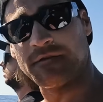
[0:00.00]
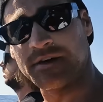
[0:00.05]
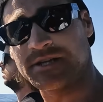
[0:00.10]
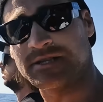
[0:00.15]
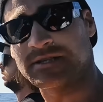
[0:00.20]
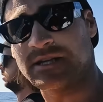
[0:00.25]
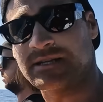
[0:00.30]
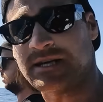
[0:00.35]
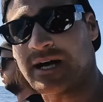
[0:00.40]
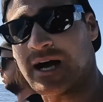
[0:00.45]
fish
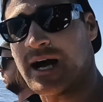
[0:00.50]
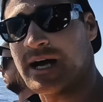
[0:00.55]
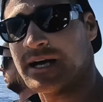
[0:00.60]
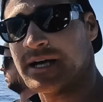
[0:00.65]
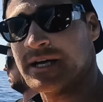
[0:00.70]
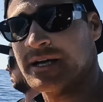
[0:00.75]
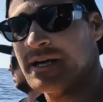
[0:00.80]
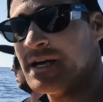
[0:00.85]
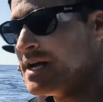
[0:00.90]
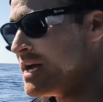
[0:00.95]
to
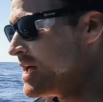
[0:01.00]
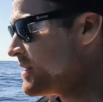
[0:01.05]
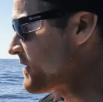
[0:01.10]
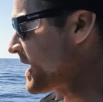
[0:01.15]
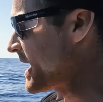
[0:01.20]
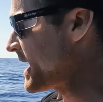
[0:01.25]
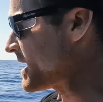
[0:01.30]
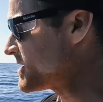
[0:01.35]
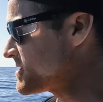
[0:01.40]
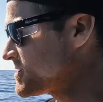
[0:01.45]
target.
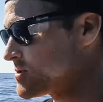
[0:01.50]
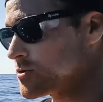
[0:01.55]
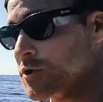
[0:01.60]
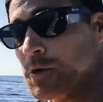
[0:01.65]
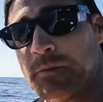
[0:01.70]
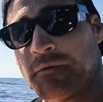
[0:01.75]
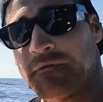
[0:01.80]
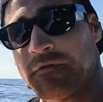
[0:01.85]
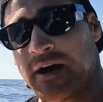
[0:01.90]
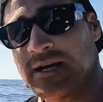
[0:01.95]
They are
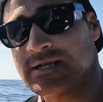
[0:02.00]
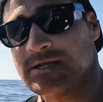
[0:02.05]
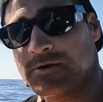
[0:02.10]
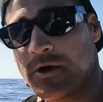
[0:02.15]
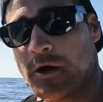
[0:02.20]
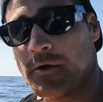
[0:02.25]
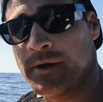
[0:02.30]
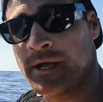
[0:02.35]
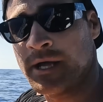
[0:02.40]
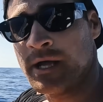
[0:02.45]
super fast
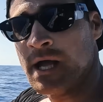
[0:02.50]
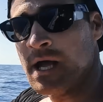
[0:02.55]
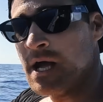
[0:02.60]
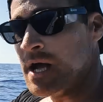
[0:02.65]
growing.